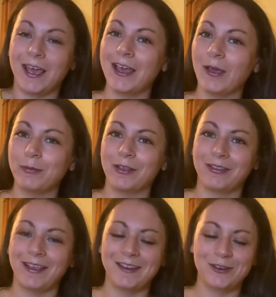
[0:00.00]
I'm not
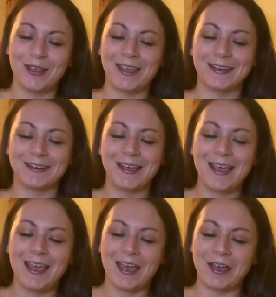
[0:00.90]
saying you can't,
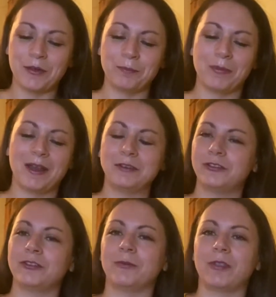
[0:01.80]
um, but I just
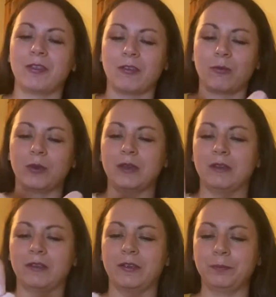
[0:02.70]
don't think this one needs
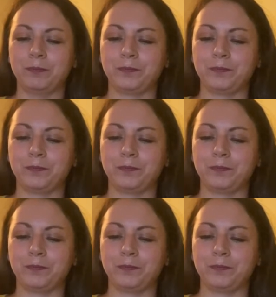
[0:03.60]
it.